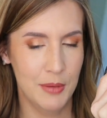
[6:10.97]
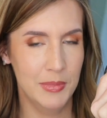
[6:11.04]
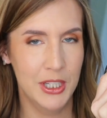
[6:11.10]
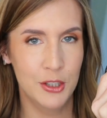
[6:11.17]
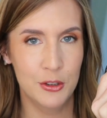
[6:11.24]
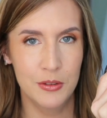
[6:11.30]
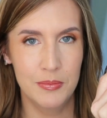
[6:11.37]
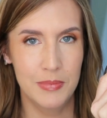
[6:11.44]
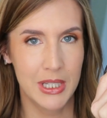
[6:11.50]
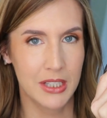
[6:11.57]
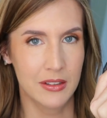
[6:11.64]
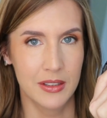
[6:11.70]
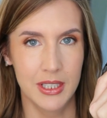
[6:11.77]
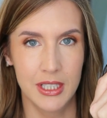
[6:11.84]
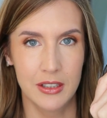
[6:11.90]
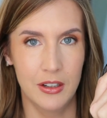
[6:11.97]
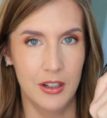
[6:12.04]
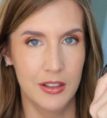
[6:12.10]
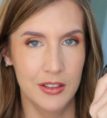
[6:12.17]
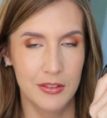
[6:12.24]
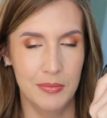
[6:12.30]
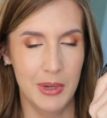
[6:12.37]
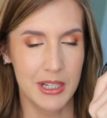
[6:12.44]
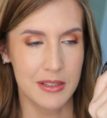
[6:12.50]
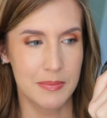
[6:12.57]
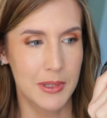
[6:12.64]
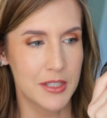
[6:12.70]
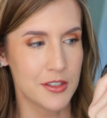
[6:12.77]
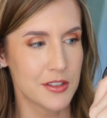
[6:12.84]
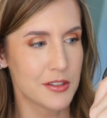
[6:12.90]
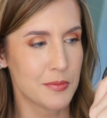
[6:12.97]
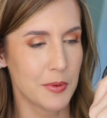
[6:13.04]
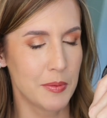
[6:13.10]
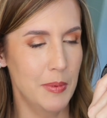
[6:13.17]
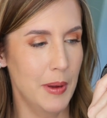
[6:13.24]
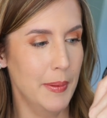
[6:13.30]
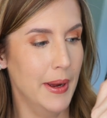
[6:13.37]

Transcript: I'm intermingling all of my sponges with my